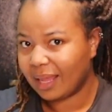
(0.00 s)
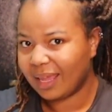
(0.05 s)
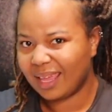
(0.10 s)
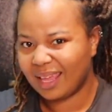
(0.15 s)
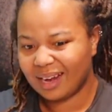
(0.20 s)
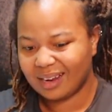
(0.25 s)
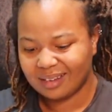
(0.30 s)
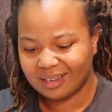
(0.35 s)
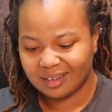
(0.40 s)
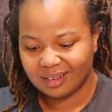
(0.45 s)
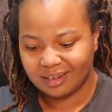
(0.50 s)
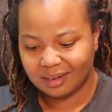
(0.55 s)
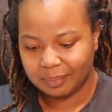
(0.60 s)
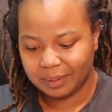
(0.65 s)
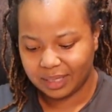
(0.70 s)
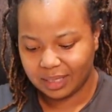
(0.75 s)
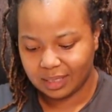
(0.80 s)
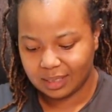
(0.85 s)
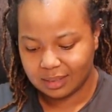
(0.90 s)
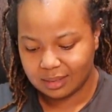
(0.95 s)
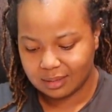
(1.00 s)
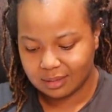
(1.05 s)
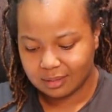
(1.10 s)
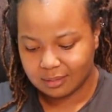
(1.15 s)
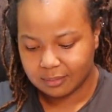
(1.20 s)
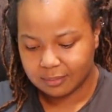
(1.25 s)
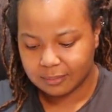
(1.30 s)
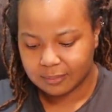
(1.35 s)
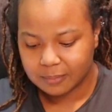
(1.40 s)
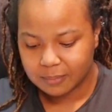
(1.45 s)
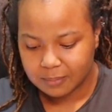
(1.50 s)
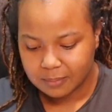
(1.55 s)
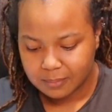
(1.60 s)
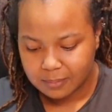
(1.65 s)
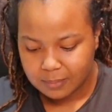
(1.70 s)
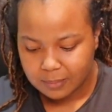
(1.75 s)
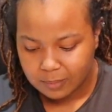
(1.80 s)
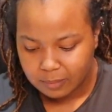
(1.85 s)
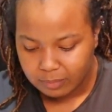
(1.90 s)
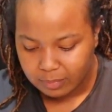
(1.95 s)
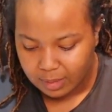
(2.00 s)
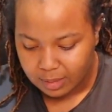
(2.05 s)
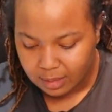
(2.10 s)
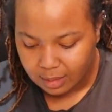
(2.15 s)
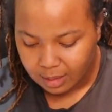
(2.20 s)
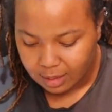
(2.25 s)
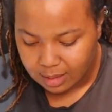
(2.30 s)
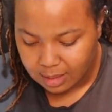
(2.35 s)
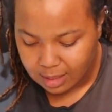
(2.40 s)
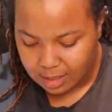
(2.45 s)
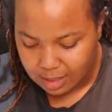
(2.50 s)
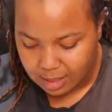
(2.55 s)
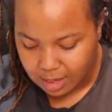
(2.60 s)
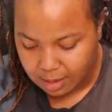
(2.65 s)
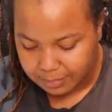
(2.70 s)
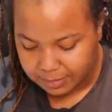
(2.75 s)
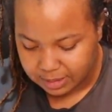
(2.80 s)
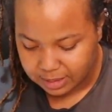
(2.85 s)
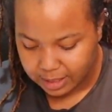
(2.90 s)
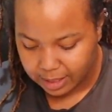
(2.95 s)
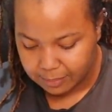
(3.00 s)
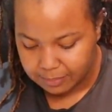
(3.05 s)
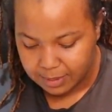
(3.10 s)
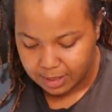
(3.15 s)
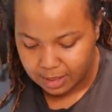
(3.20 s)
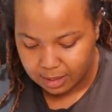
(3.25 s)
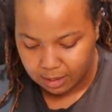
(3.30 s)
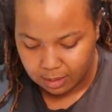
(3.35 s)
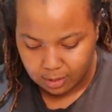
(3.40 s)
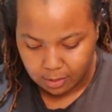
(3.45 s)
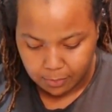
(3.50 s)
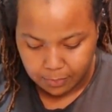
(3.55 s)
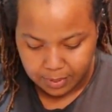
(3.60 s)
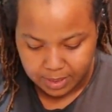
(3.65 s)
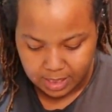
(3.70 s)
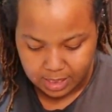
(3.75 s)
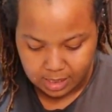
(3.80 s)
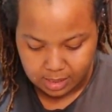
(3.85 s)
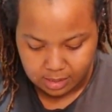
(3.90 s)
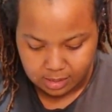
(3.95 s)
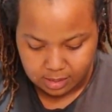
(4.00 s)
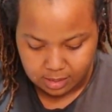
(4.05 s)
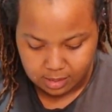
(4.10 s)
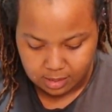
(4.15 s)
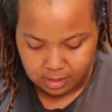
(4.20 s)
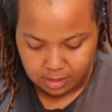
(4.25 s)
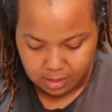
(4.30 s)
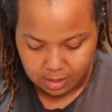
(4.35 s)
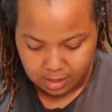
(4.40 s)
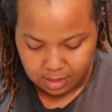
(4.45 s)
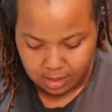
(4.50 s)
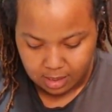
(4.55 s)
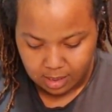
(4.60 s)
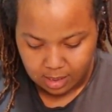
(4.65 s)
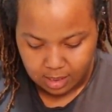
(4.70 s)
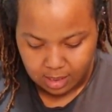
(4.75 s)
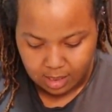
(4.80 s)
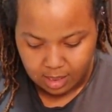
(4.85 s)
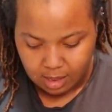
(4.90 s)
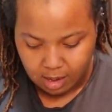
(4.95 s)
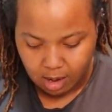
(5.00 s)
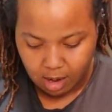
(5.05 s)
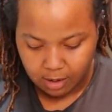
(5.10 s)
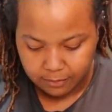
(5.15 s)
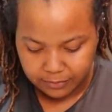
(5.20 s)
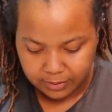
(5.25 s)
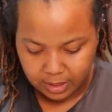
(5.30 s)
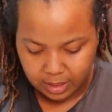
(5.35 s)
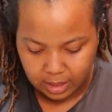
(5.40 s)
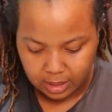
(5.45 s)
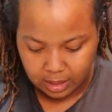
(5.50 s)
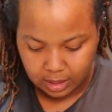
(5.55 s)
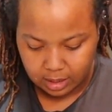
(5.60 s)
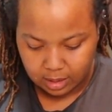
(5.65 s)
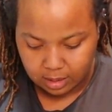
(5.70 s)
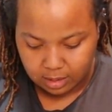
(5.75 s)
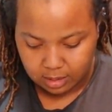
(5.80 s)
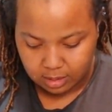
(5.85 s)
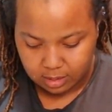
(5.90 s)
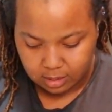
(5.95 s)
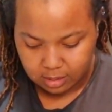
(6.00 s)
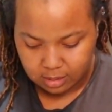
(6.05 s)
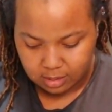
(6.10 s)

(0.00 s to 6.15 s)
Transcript: Can I cut the piece? Yeah, I'm gonna take me a little piece off the end.